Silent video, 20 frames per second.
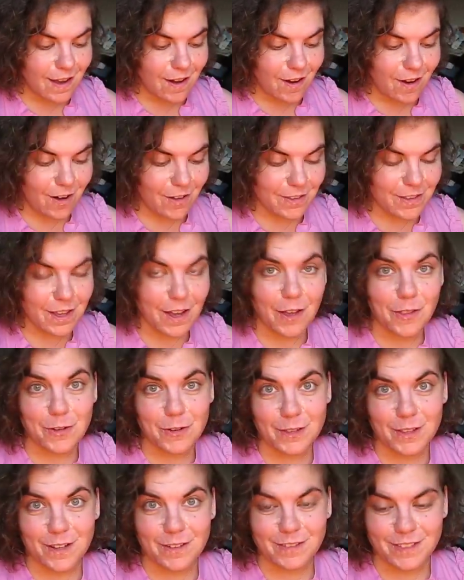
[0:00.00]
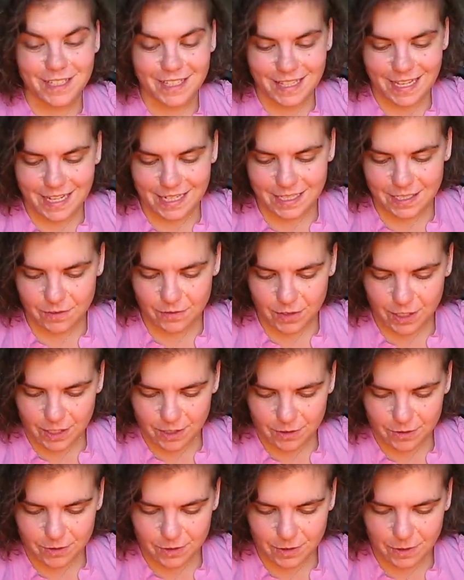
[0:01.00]
all the other lovely ladies'
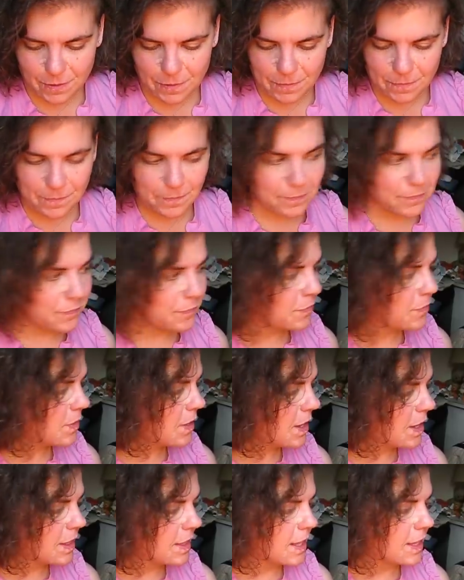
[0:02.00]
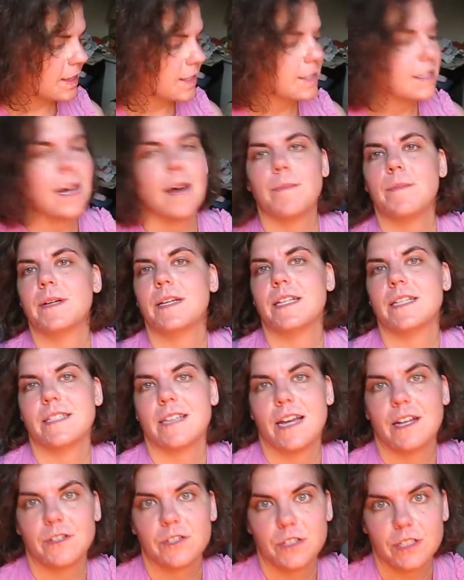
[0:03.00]
videos that the topic is
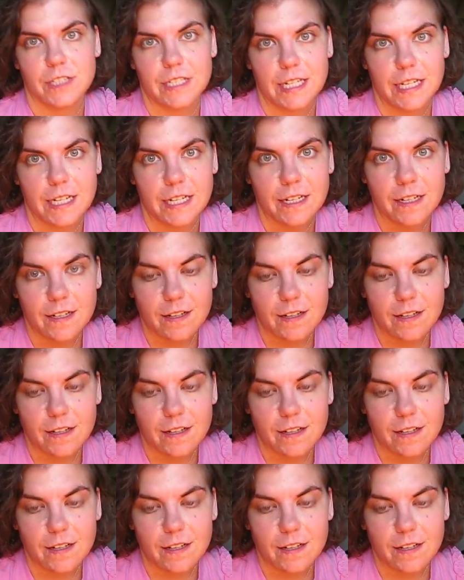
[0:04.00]
actually